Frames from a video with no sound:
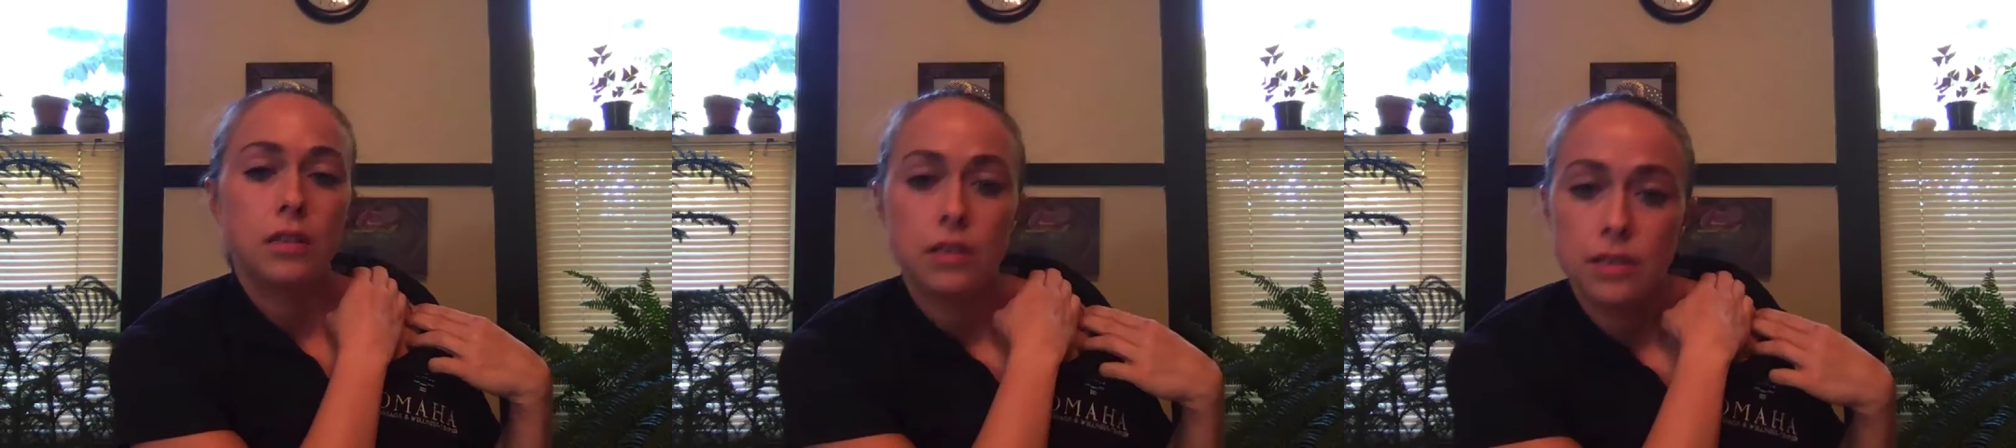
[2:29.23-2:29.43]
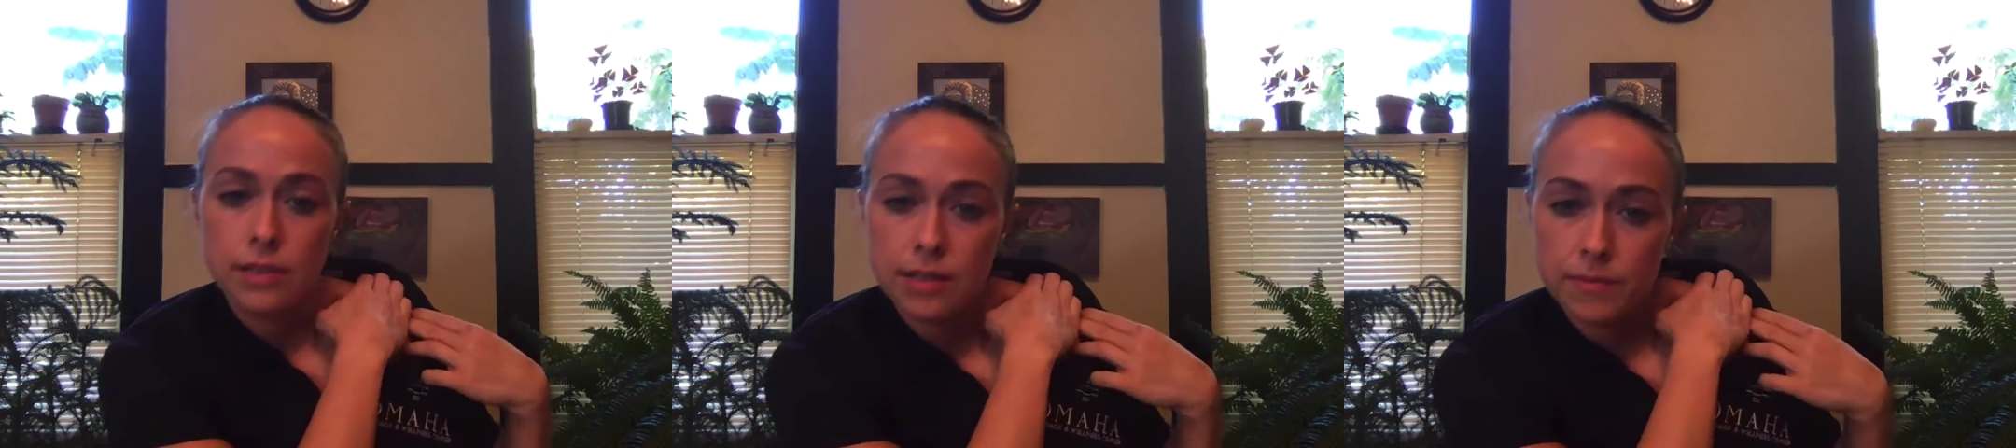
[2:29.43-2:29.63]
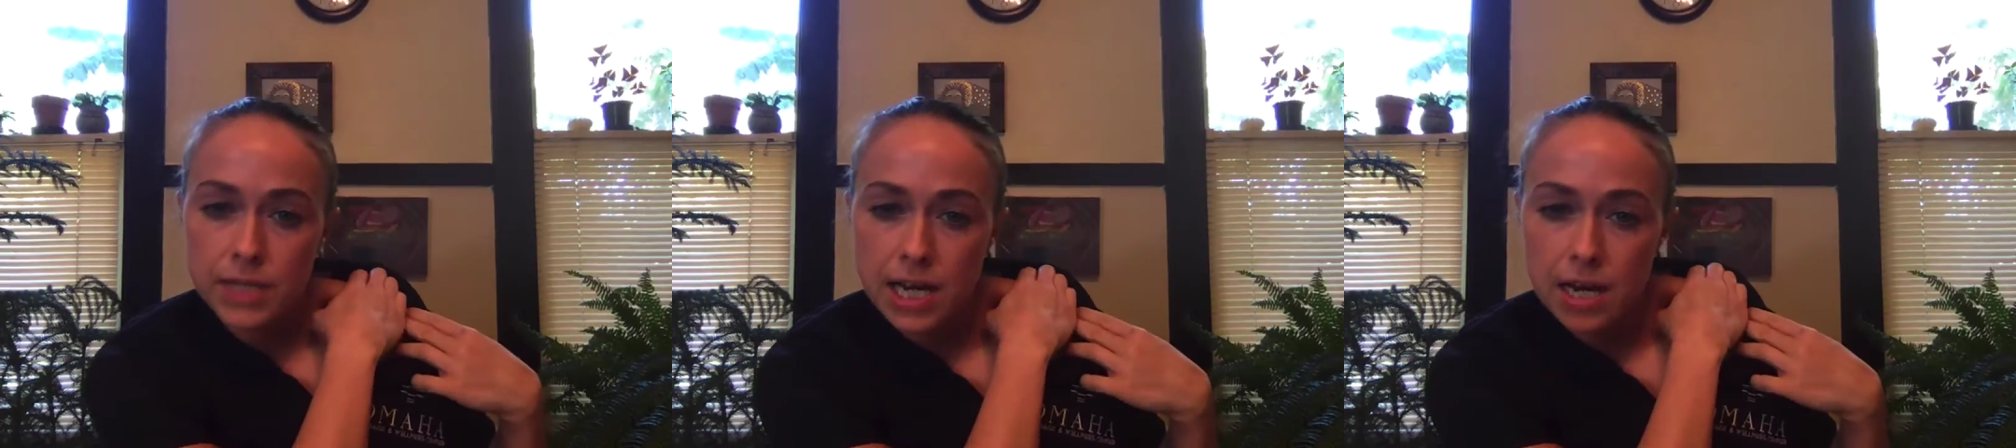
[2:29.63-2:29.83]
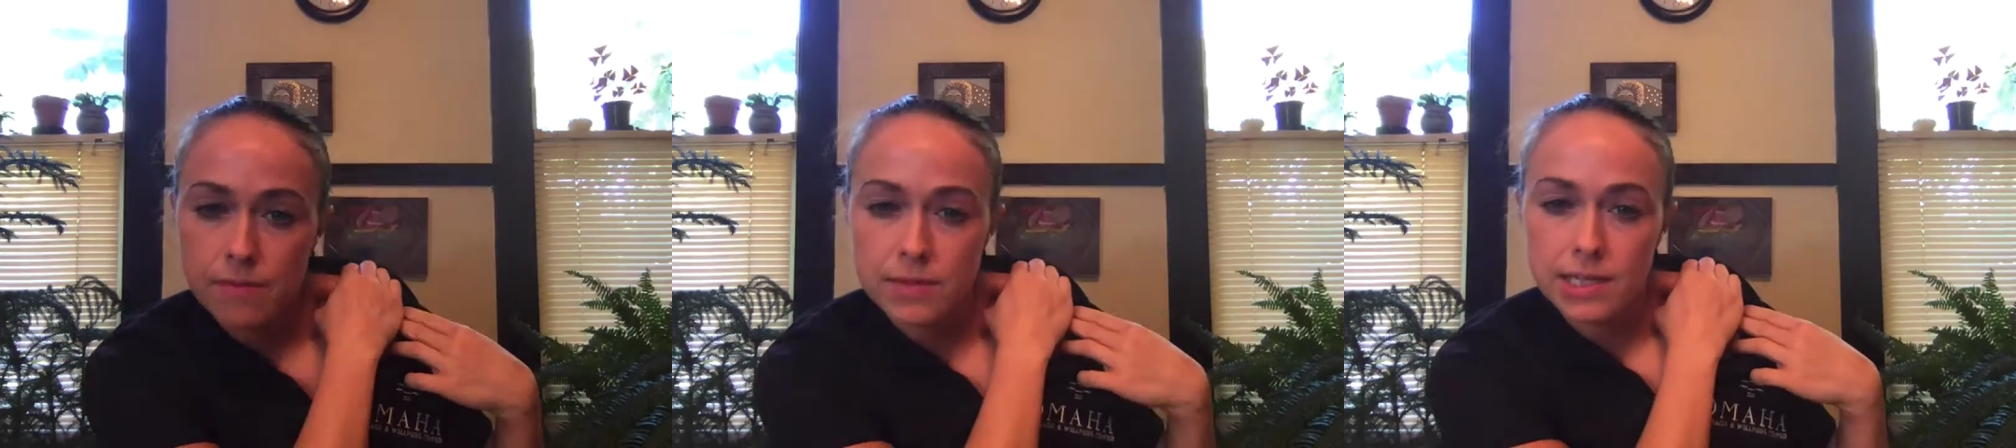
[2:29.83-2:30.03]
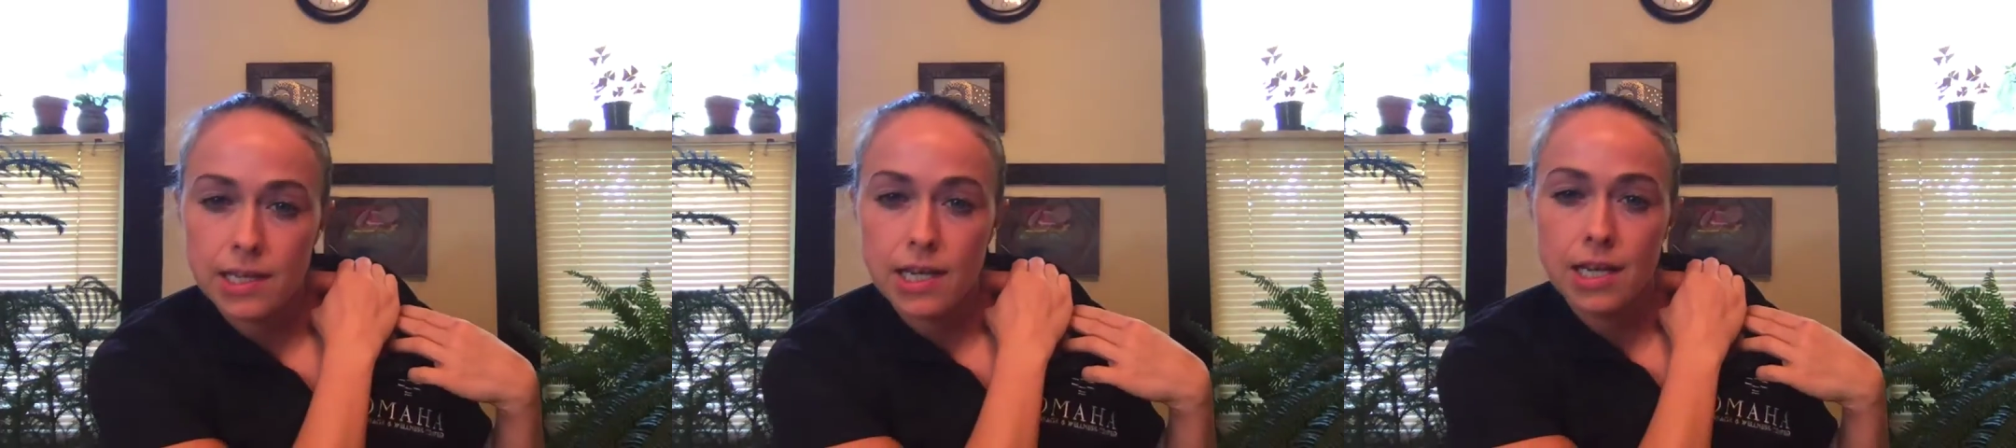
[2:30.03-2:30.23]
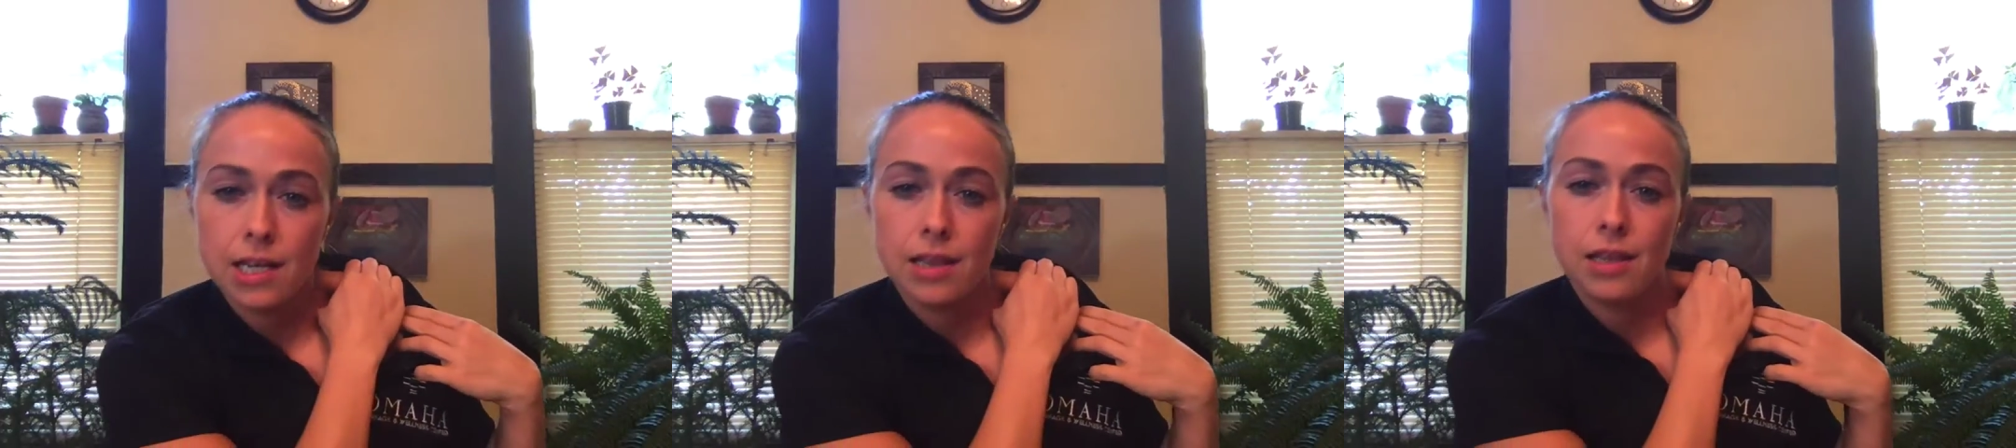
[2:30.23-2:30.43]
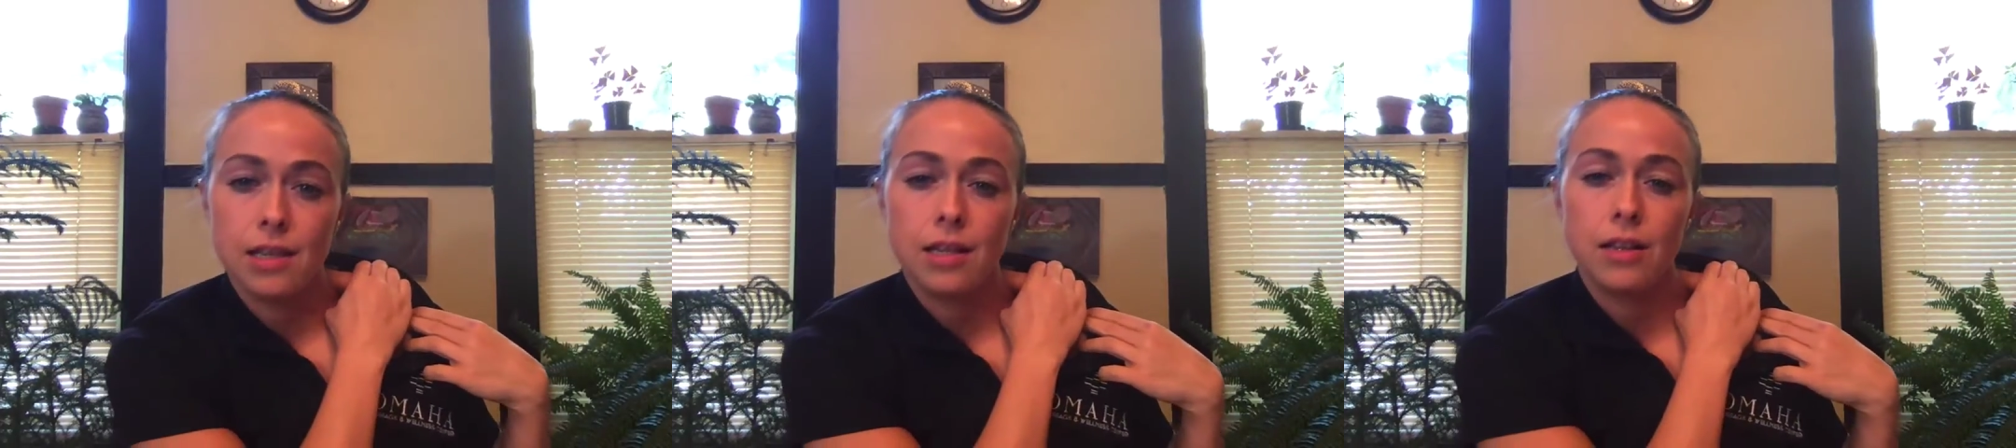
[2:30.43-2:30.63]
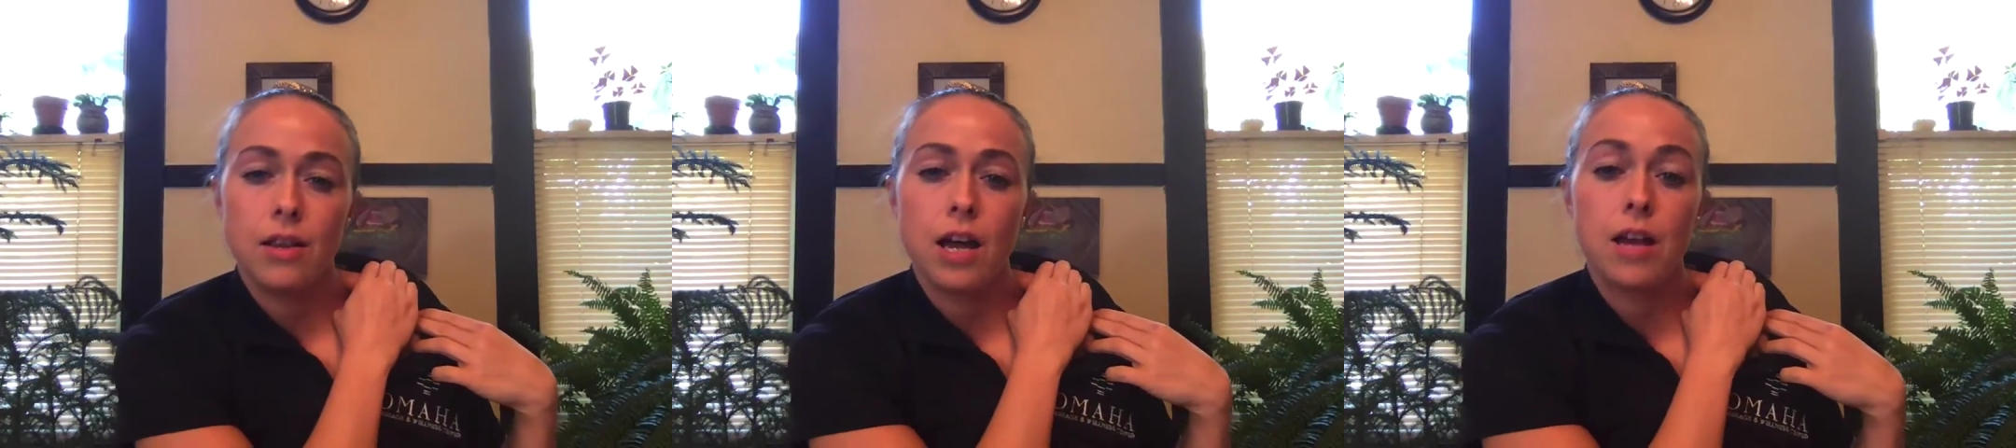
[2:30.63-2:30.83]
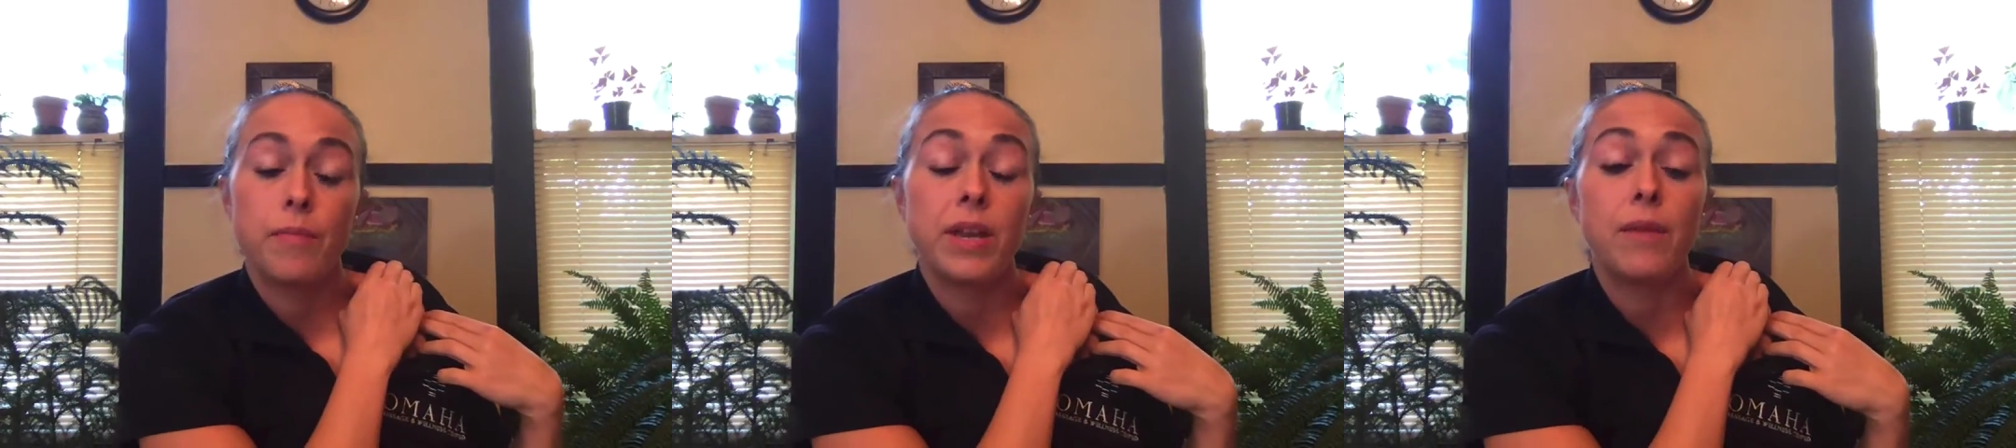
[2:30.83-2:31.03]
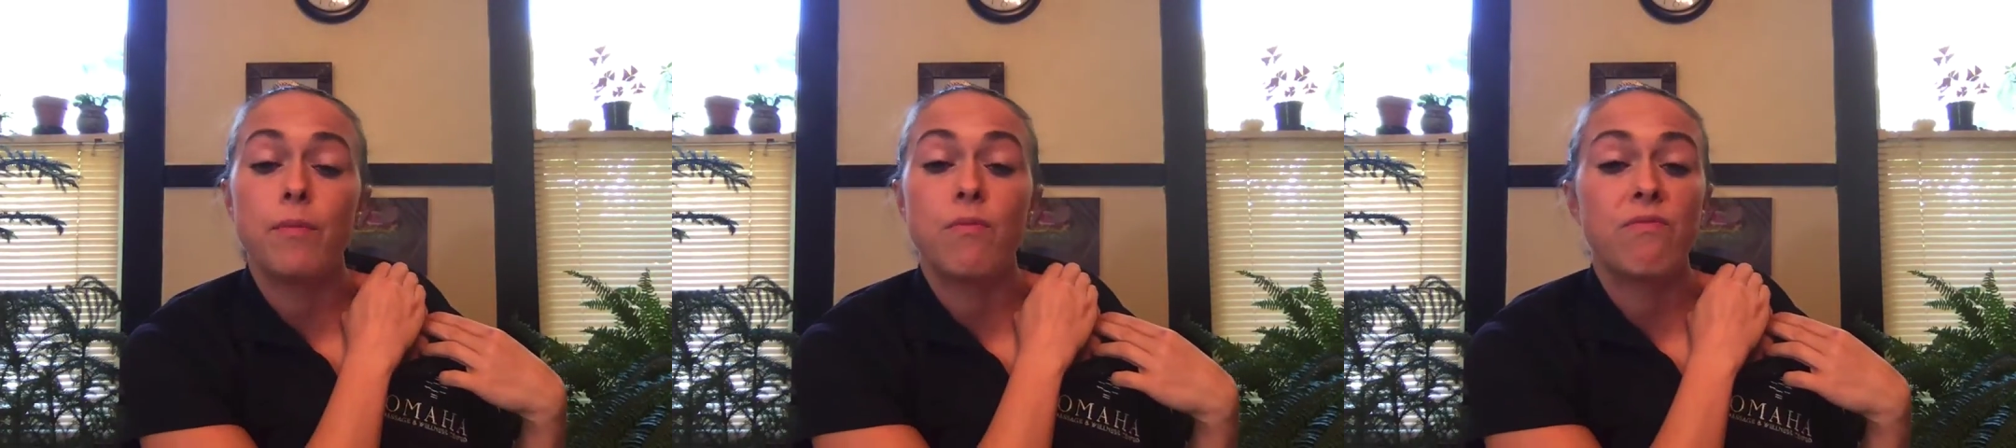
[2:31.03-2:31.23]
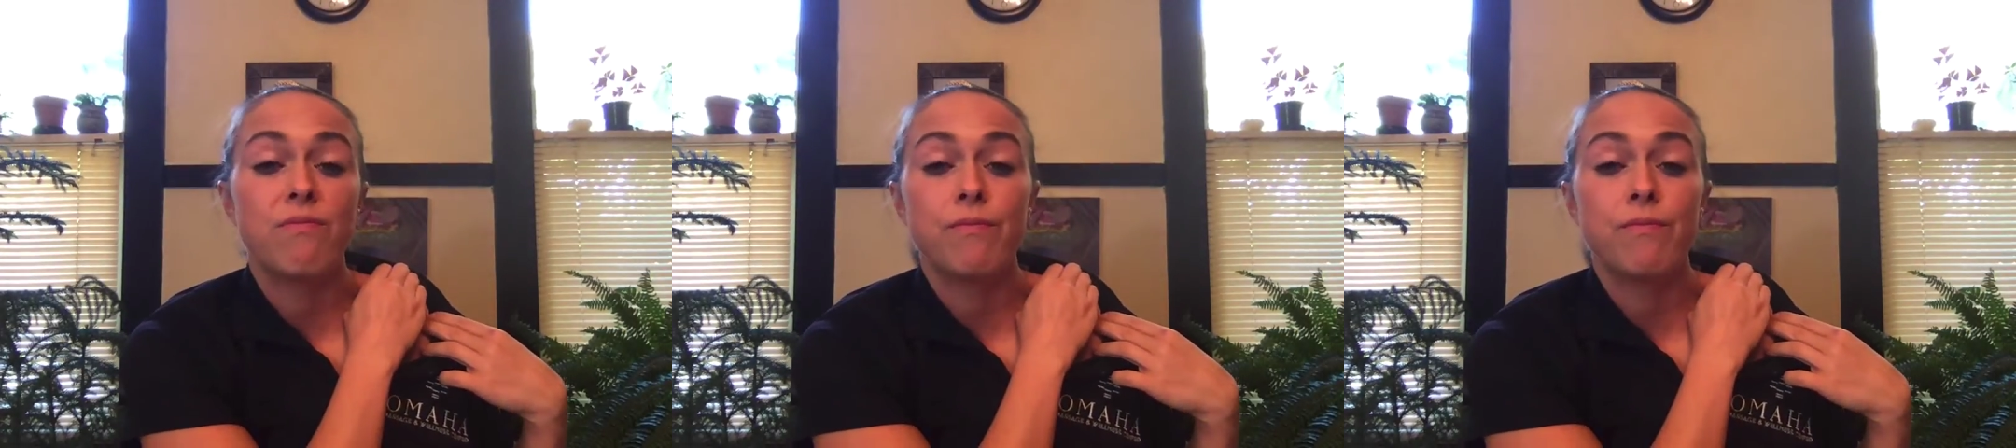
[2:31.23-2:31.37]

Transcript: sometimes, like, a lot of people